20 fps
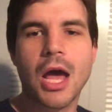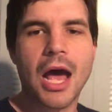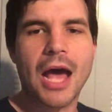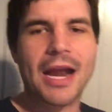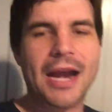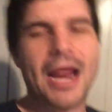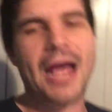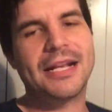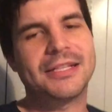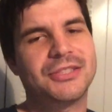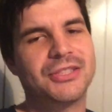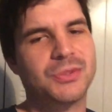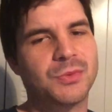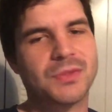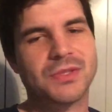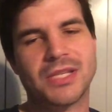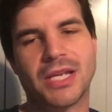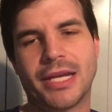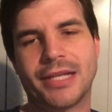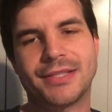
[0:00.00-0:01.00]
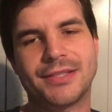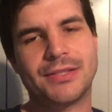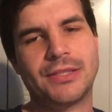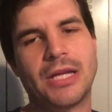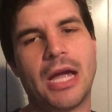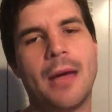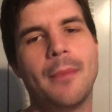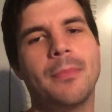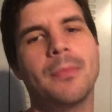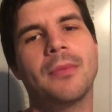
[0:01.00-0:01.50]
And I just was like,
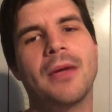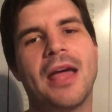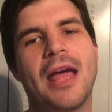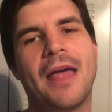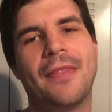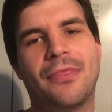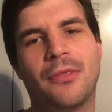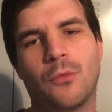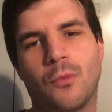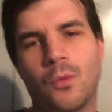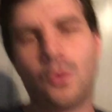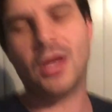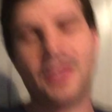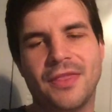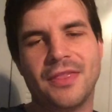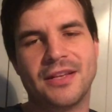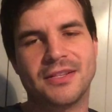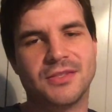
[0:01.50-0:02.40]
stop at the one